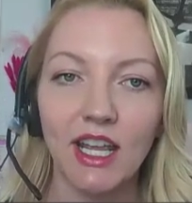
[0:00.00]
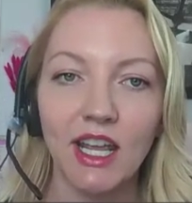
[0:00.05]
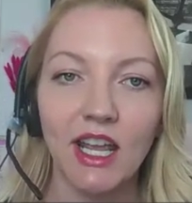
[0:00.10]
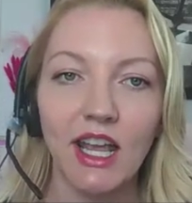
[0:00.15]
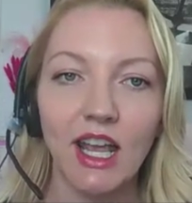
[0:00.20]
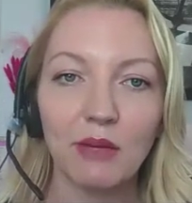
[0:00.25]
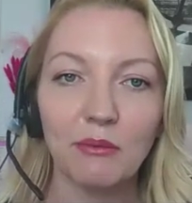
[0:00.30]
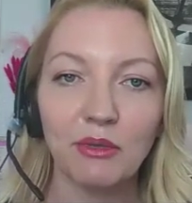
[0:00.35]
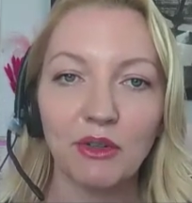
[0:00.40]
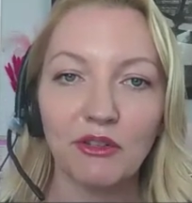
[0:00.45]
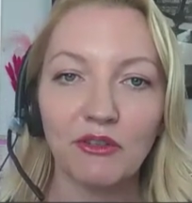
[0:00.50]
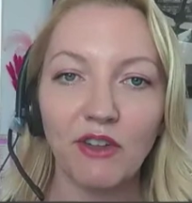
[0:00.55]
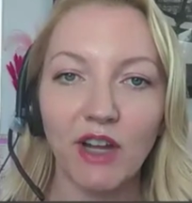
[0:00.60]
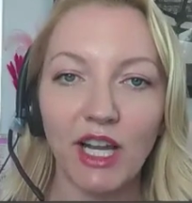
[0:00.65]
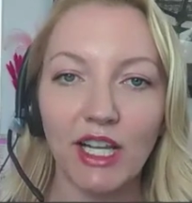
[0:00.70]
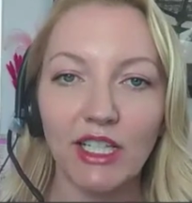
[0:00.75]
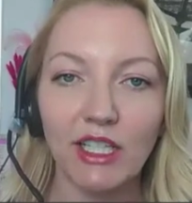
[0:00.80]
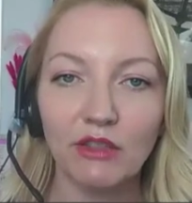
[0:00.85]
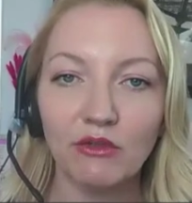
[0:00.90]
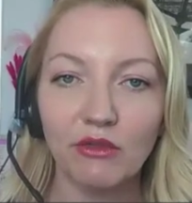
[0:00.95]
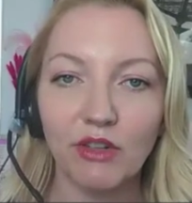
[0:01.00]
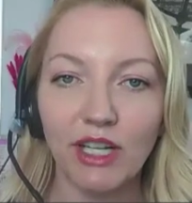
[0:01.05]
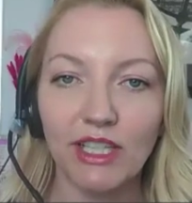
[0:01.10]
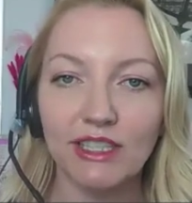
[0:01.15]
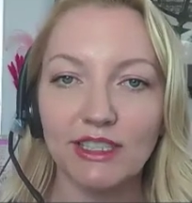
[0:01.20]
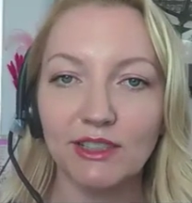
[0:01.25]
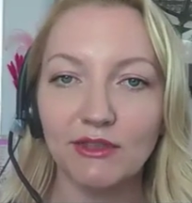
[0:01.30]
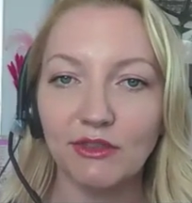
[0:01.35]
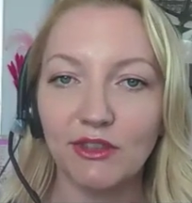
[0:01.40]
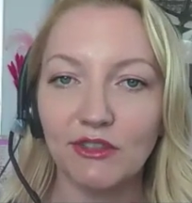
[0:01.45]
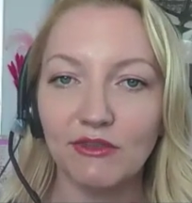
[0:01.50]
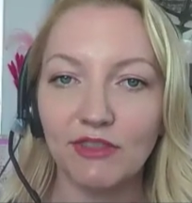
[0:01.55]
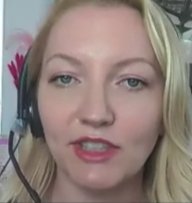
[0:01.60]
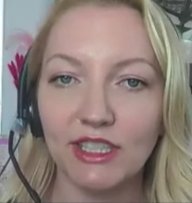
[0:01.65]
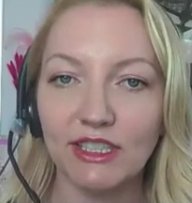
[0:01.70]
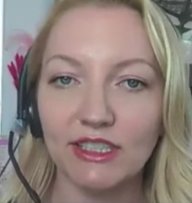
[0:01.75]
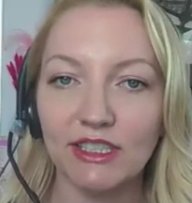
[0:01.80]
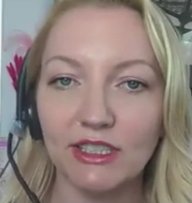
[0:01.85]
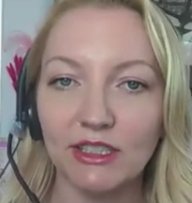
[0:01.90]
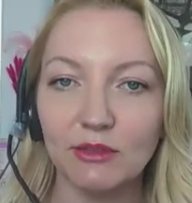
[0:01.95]
and provided rights for
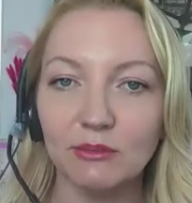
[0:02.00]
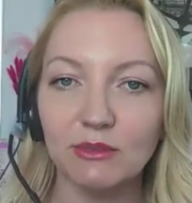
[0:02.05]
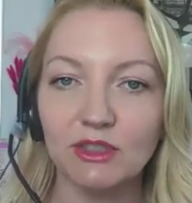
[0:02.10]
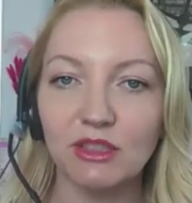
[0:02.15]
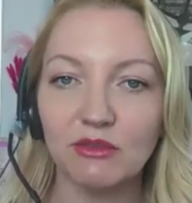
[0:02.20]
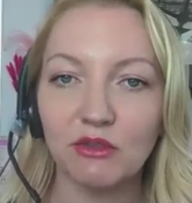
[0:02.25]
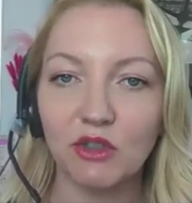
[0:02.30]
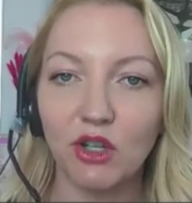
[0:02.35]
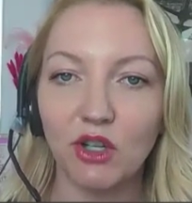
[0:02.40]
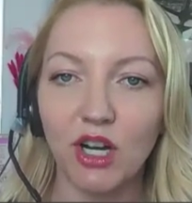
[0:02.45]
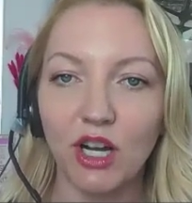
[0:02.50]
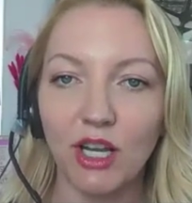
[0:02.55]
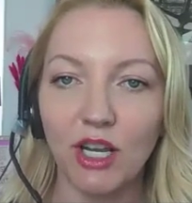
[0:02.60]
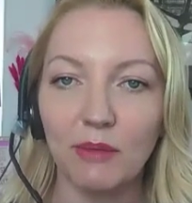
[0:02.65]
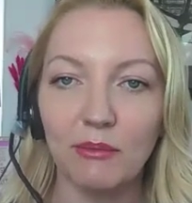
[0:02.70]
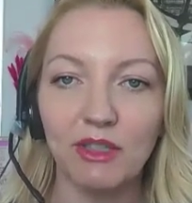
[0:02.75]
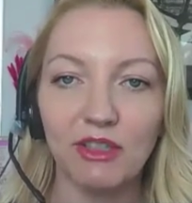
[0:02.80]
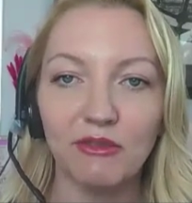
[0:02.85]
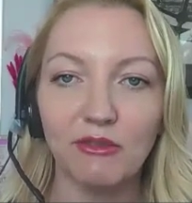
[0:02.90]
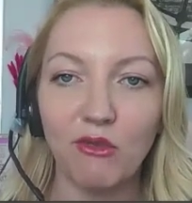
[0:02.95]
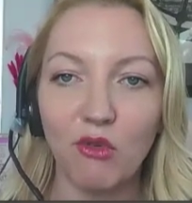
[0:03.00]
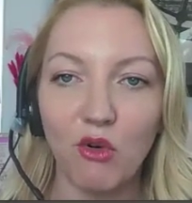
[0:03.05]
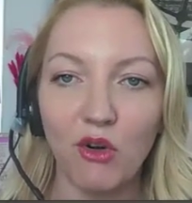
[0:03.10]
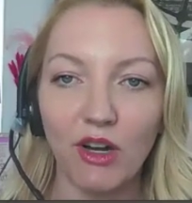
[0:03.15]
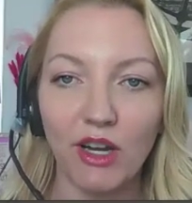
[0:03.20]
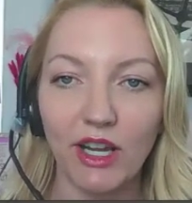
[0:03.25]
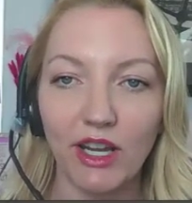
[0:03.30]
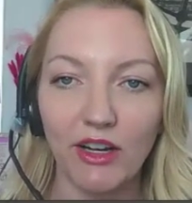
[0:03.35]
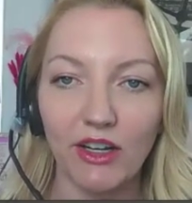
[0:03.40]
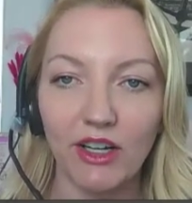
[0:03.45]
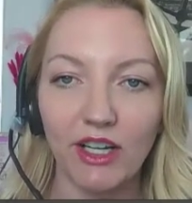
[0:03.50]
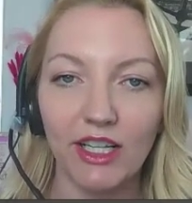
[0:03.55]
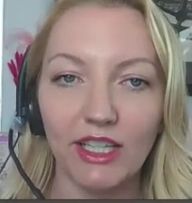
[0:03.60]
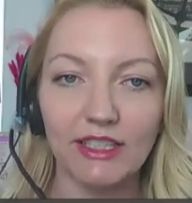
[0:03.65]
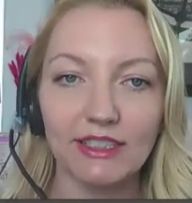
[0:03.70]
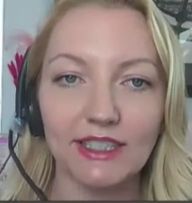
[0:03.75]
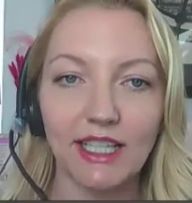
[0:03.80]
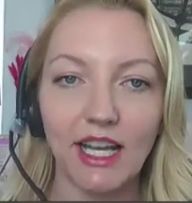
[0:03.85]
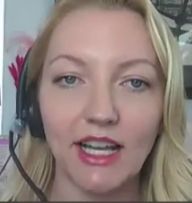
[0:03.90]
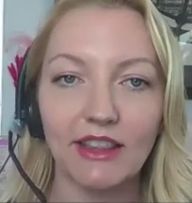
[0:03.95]
victims of crime in 4
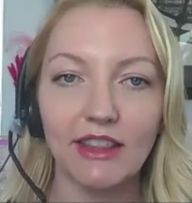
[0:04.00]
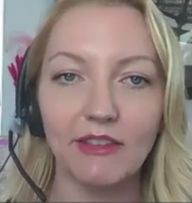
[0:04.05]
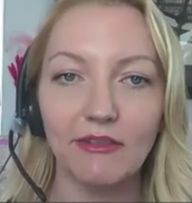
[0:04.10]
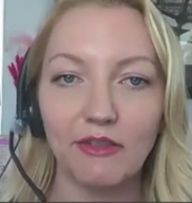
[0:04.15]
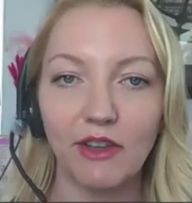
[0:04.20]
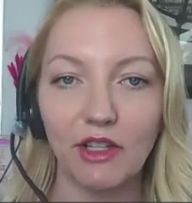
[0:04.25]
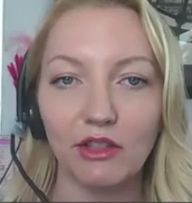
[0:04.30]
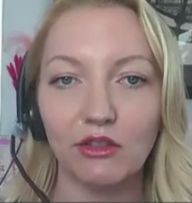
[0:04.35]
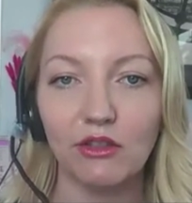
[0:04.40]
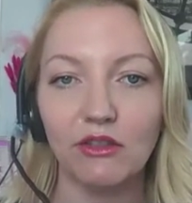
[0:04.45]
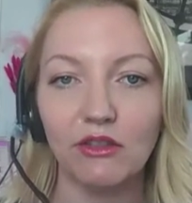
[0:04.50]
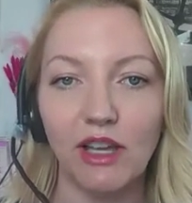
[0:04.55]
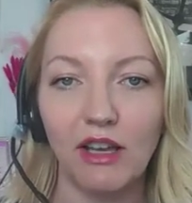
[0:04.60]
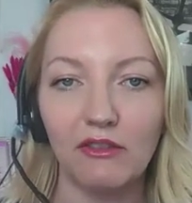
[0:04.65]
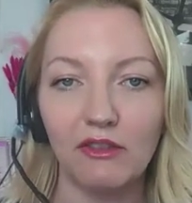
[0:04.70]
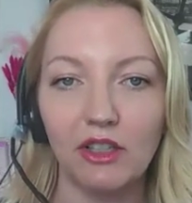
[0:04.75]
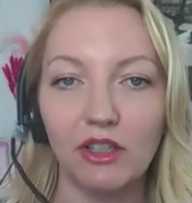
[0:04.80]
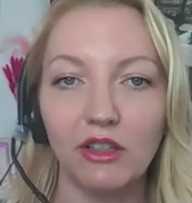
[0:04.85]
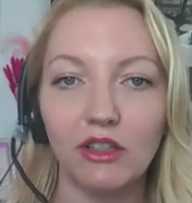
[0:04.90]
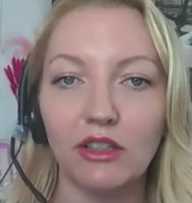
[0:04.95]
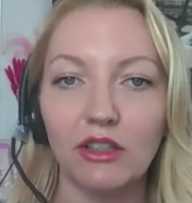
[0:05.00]
areas at the federal level,